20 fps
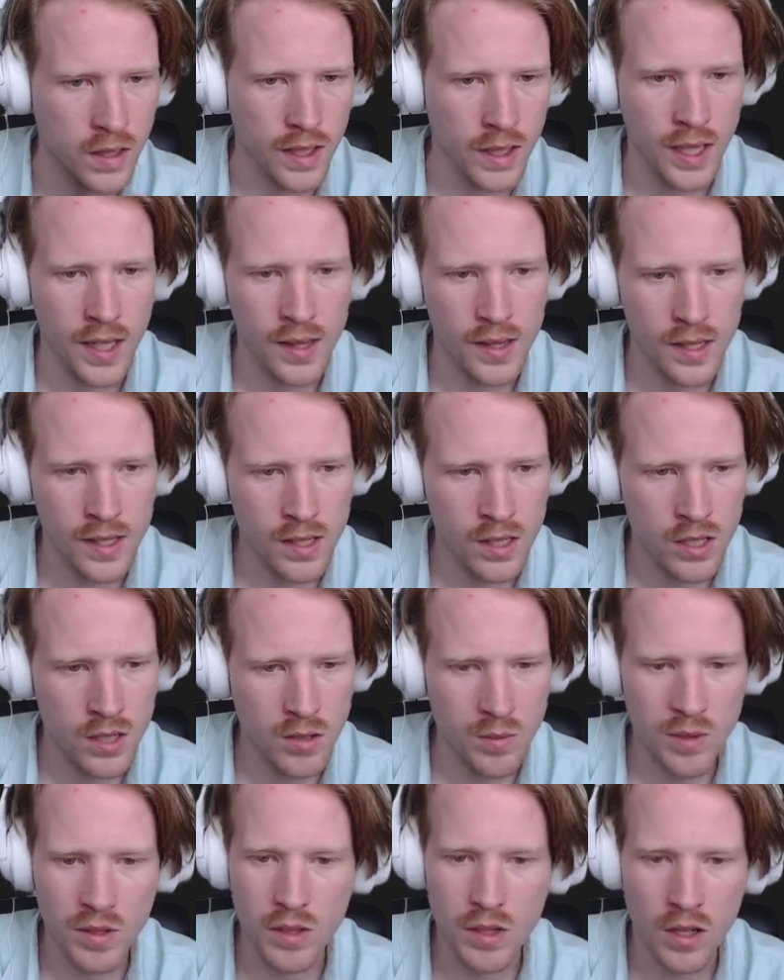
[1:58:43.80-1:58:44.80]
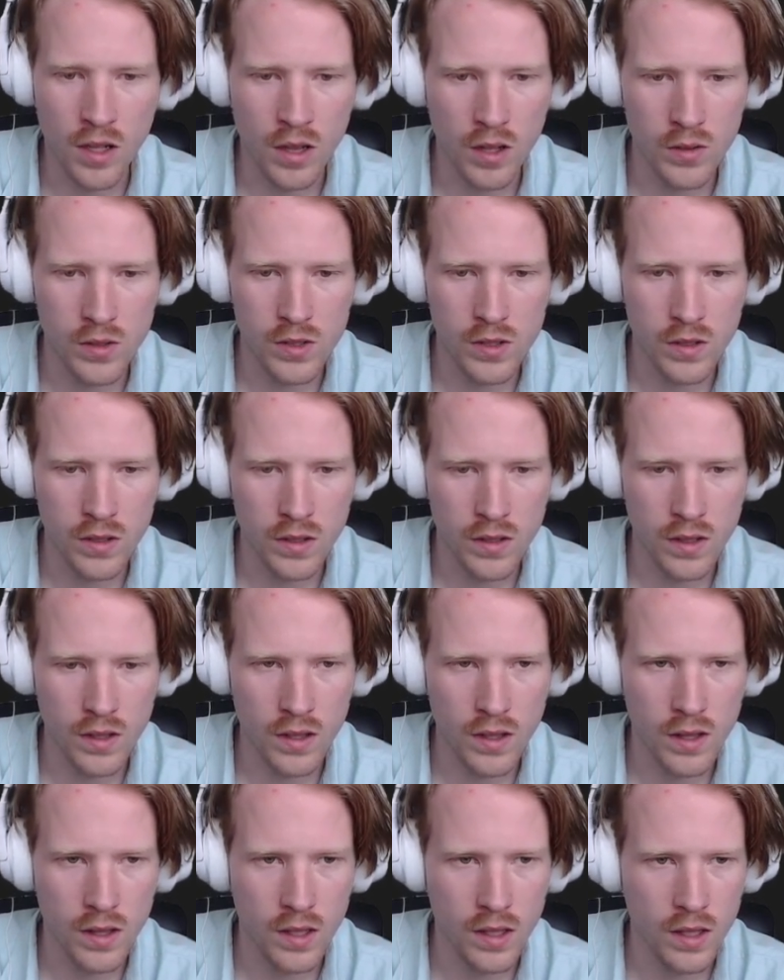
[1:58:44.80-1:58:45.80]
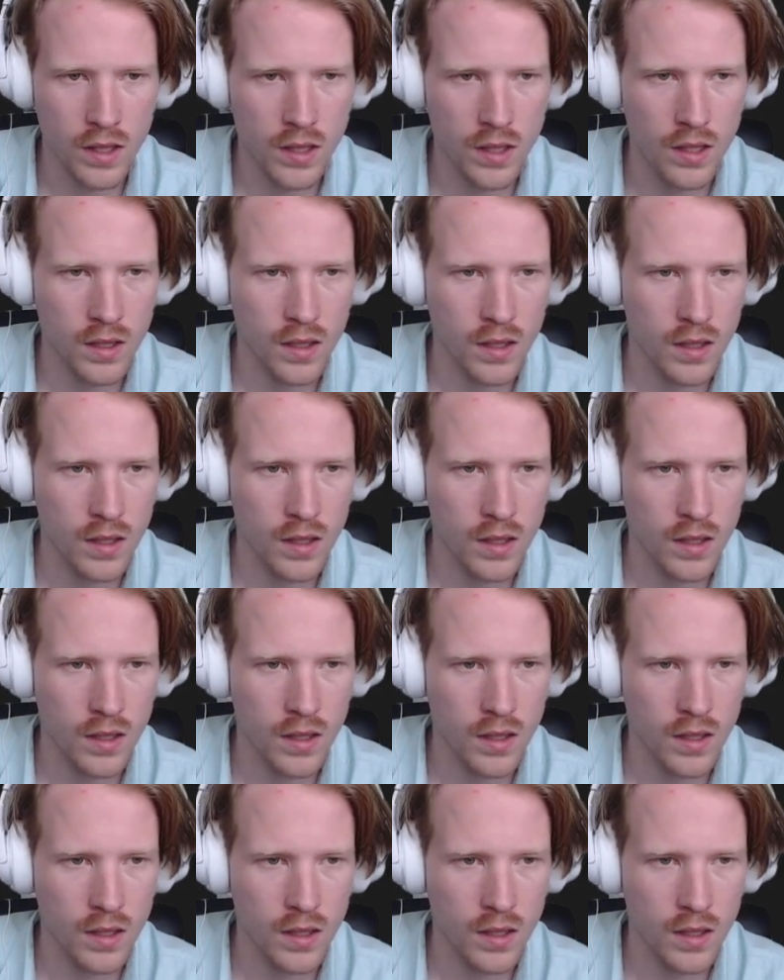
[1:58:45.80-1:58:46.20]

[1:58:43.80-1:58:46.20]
Again, this should be closer to the thing.